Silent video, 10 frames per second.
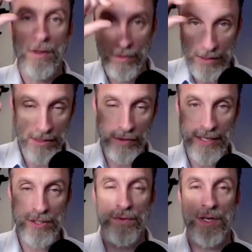
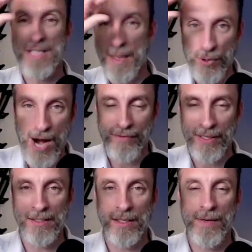considerations first, then profit
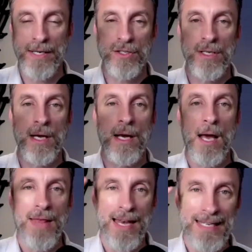considerations,
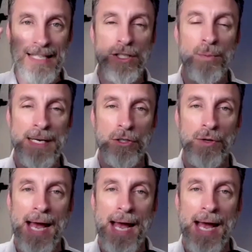that needs to be
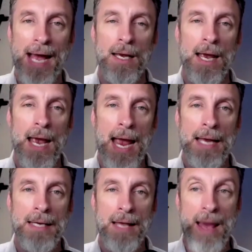addressed.
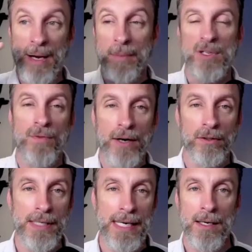And uh, that becomes the vital
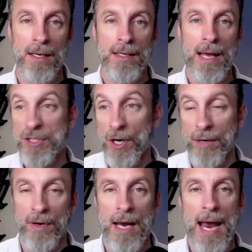need that we serve.
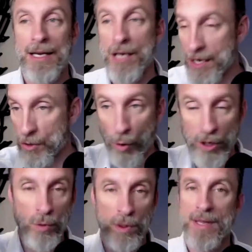And, and you
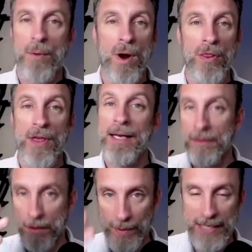always work on that one thing,
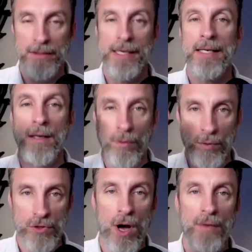the weakest link,
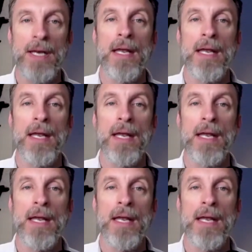resolve it.